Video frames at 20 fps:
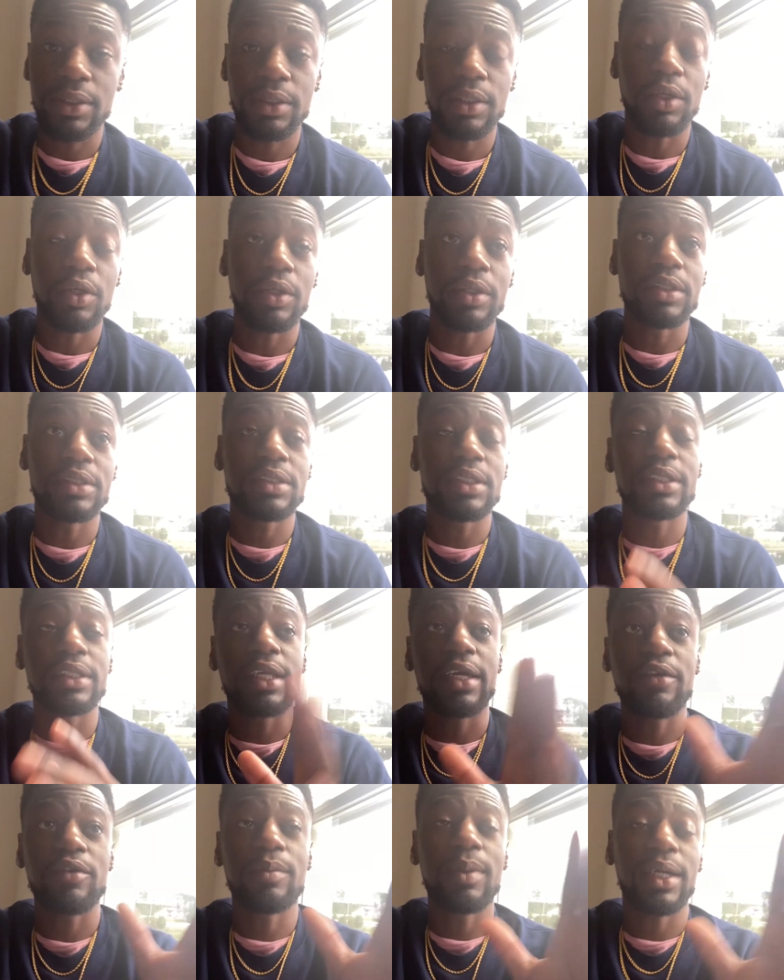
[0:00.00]
or sent
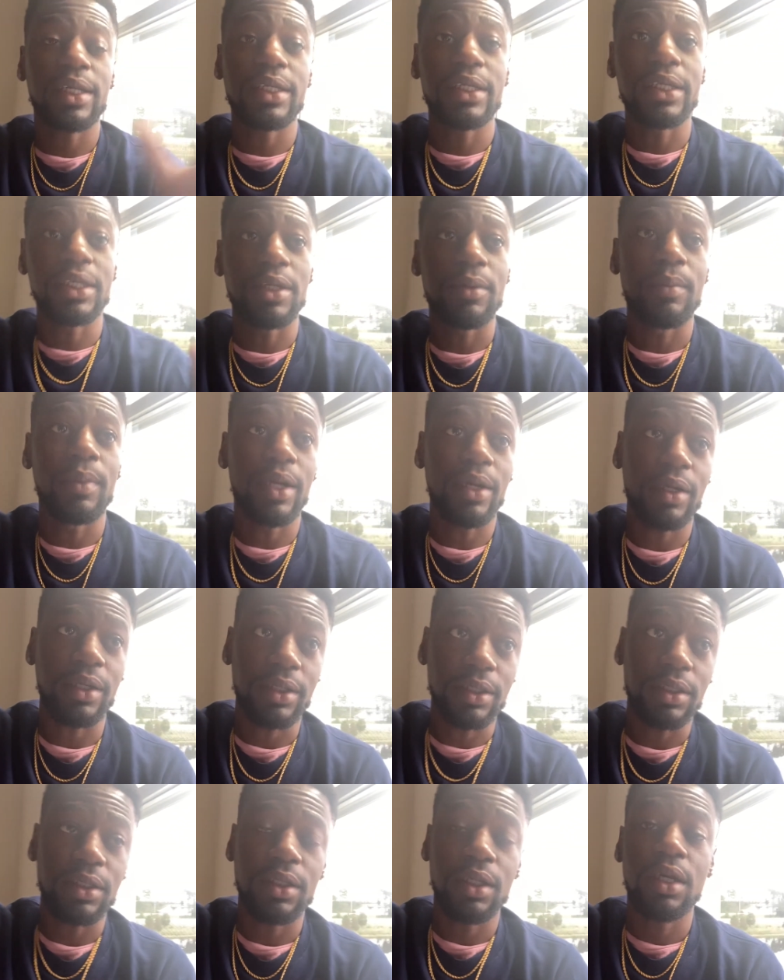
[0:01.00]
everybody in
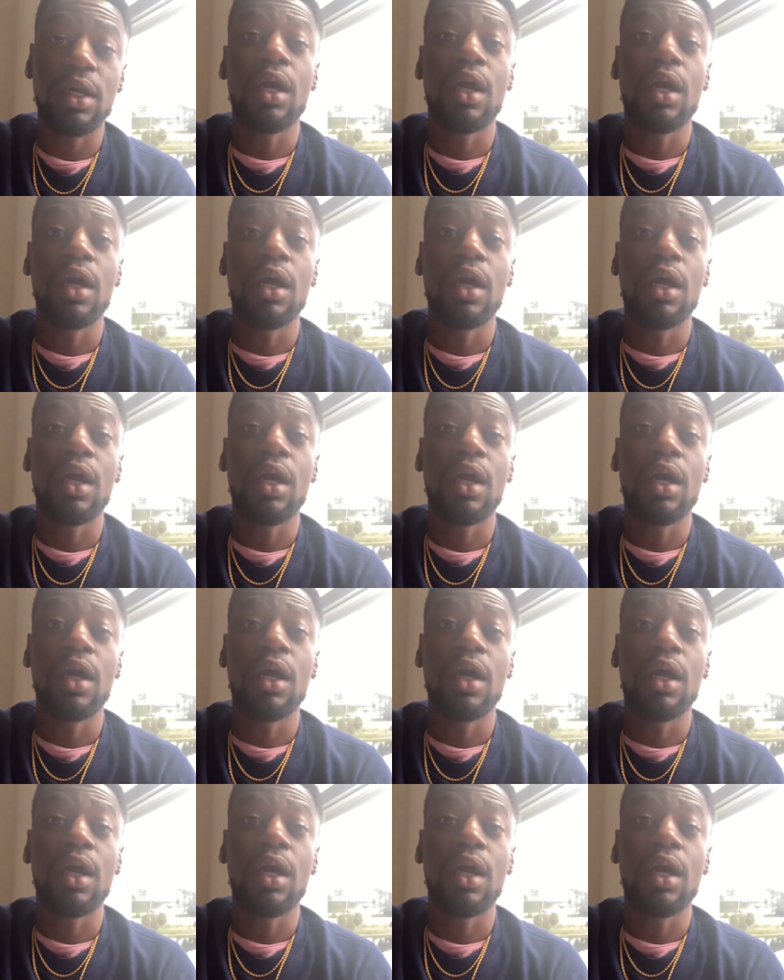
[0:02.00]
America,